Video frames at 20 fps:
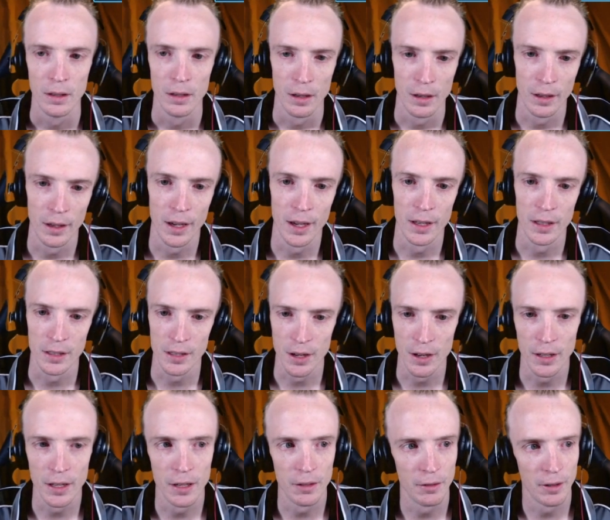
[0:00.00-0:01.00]
Okay,
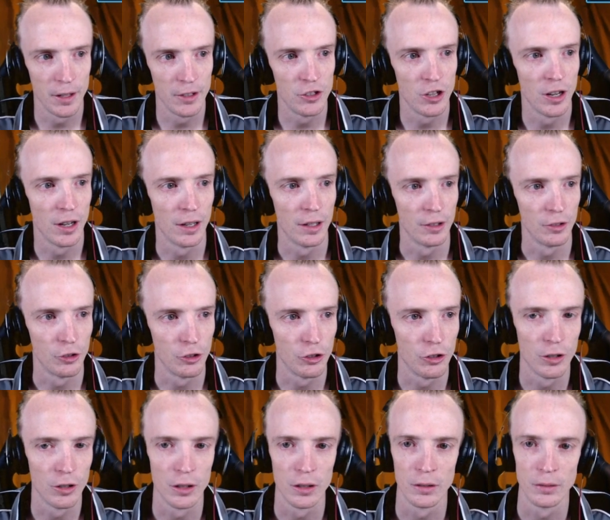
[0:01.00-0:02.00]
Psychic Recharge.